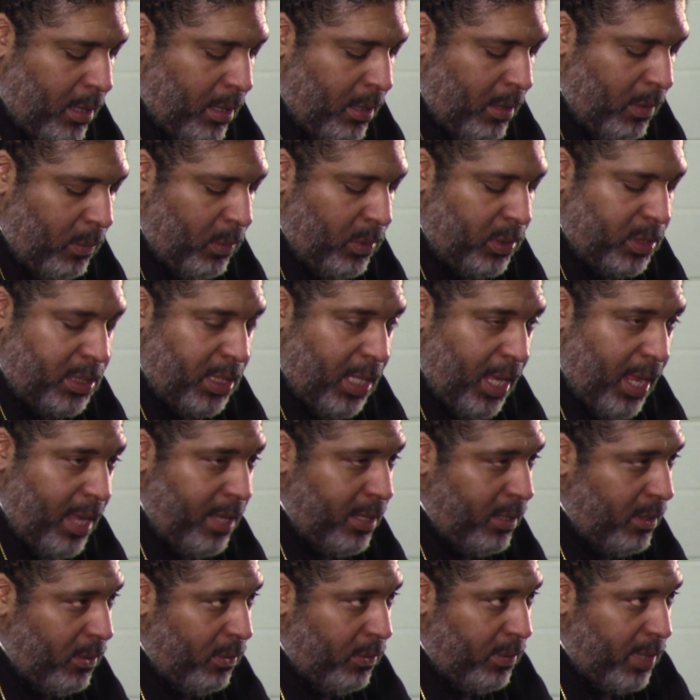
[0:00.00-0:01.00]
will tell
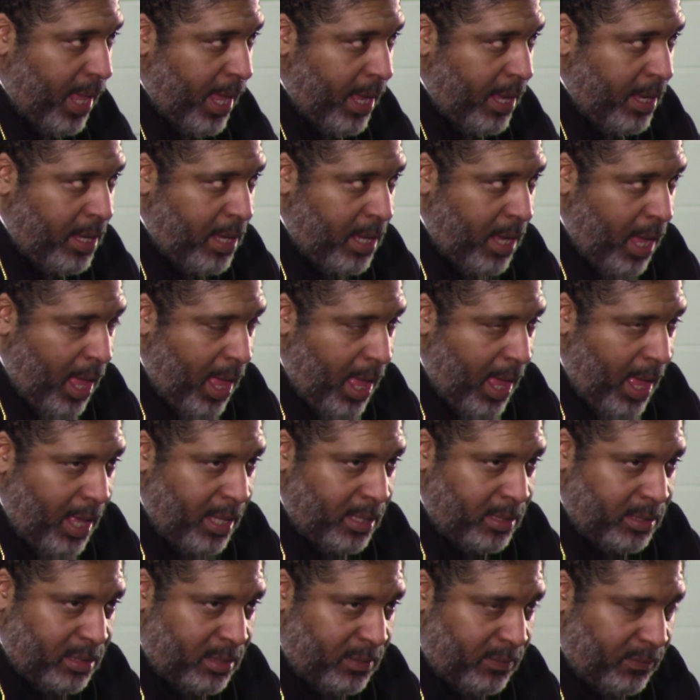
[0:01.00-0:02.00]
you that
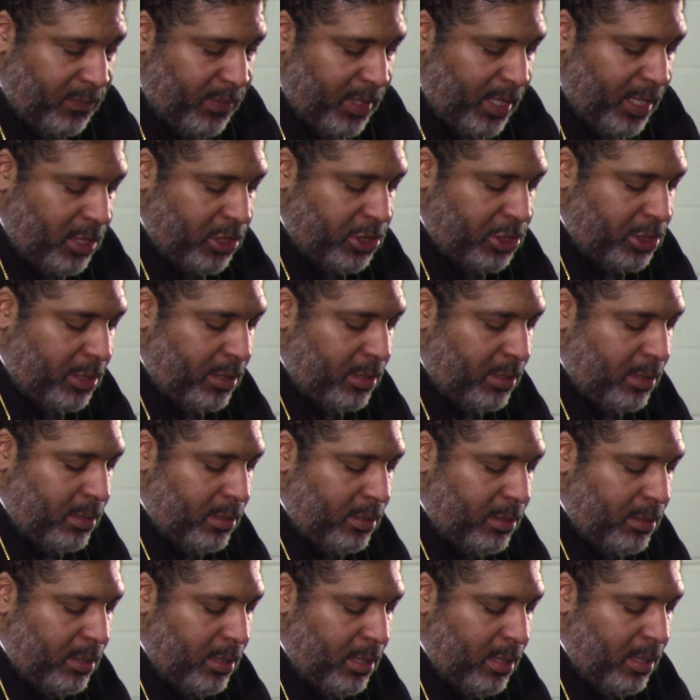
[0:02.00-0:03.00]
God's
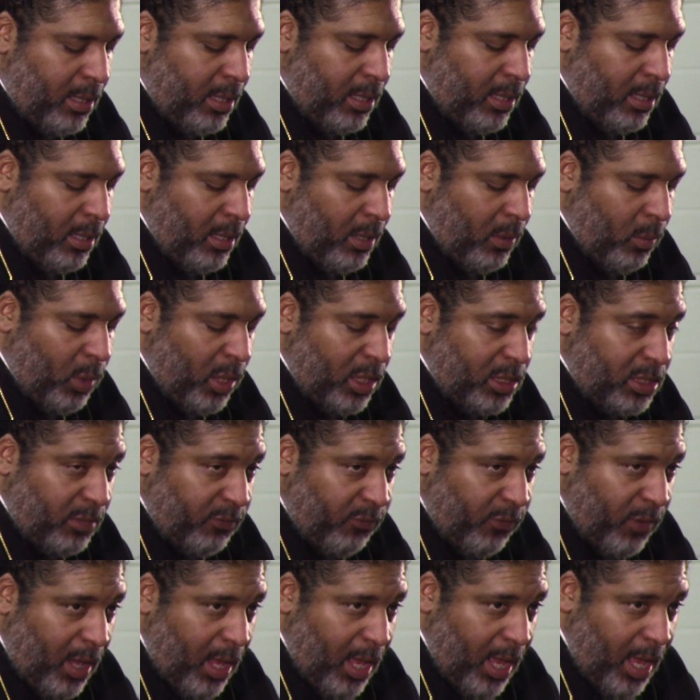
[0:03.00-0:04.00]
vision was
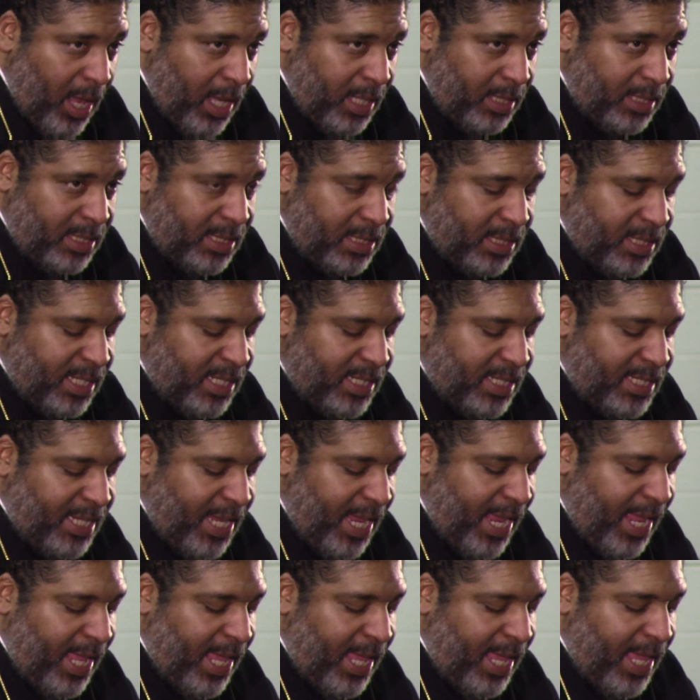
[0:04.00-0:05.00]
for us to
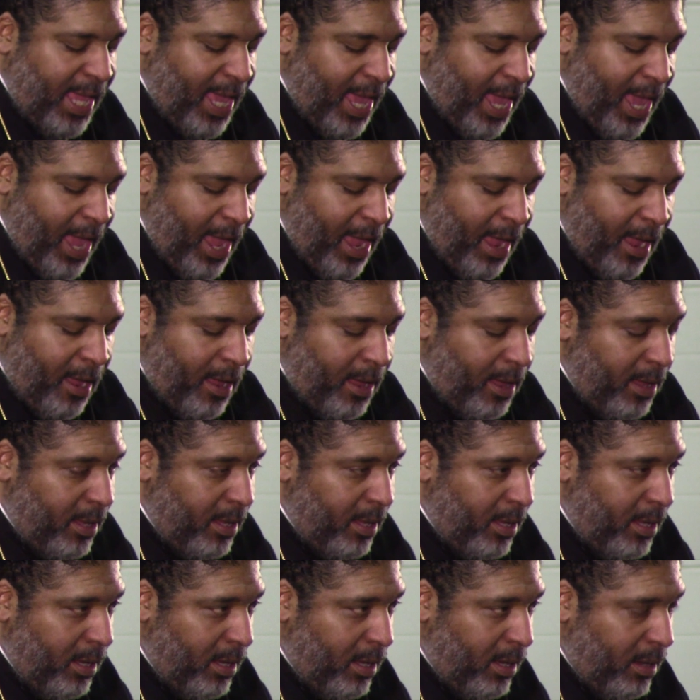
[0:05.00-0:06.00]
take
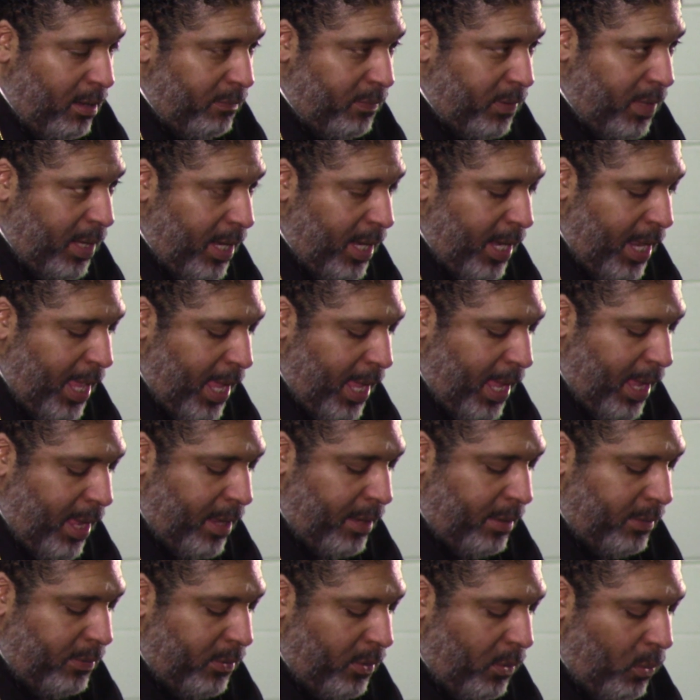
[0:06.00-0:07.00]
care of the
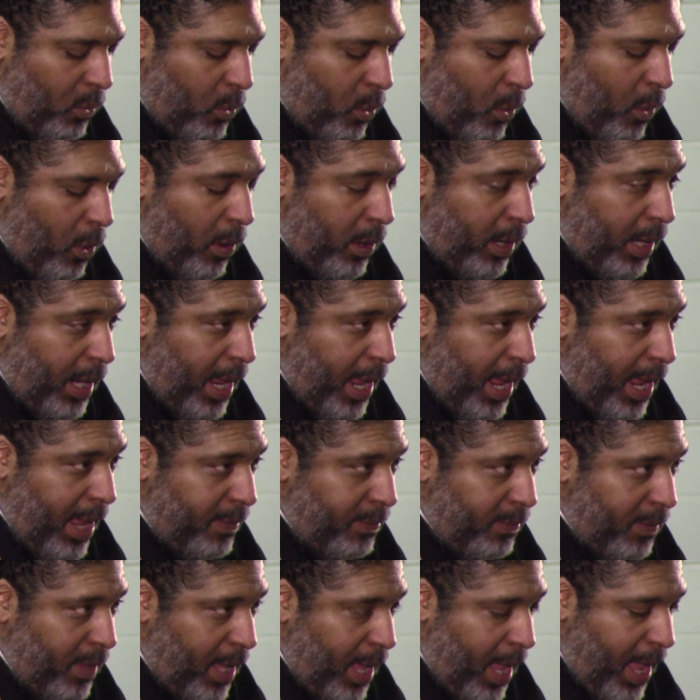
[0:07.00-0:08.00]
land, the water,
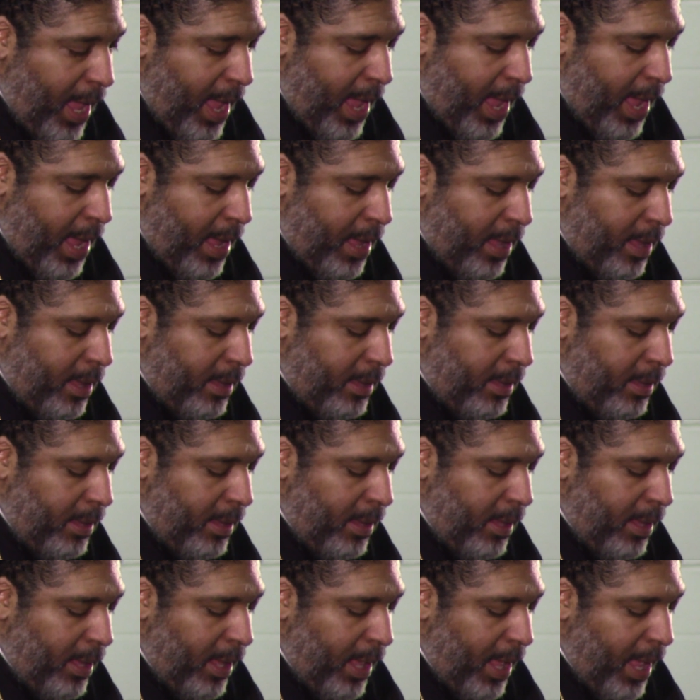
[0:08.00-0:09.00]
and the air,
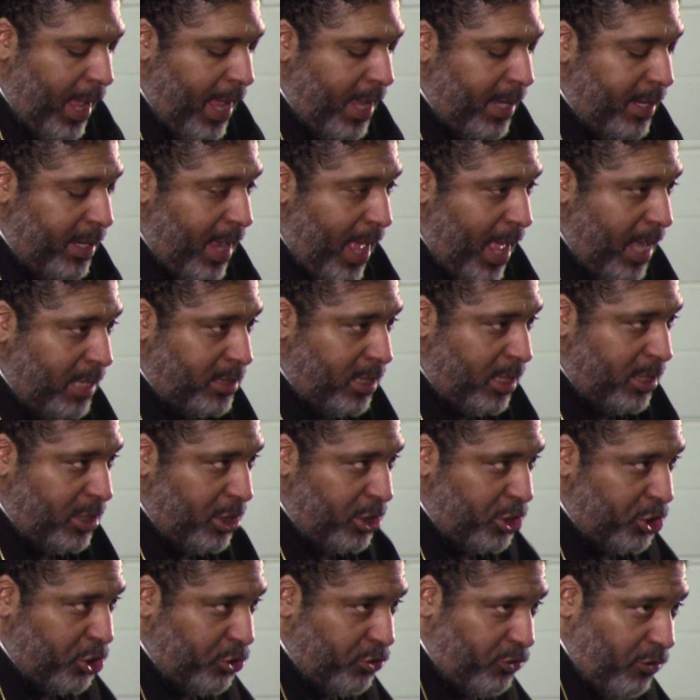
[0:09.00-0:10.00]
and not to
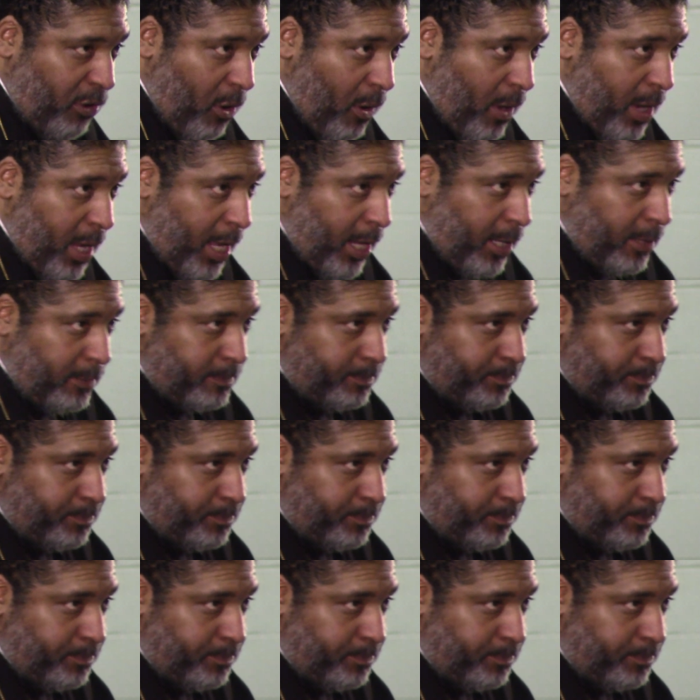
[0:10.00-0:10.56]
destroy it.